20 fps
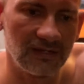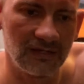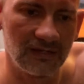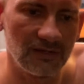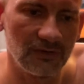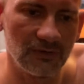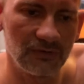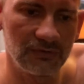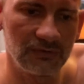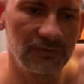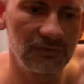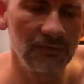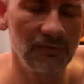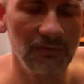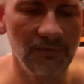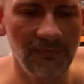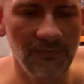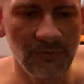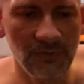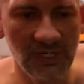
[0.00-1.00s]
not too
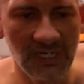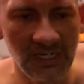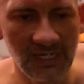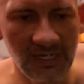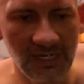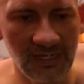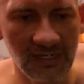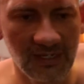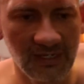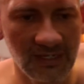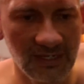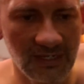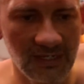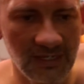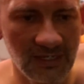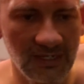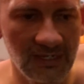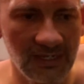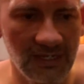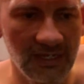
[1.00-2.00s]
freely,
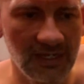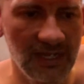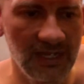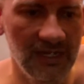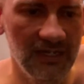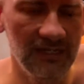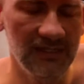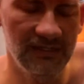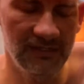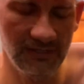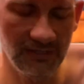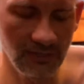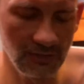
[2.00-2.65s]
and it's still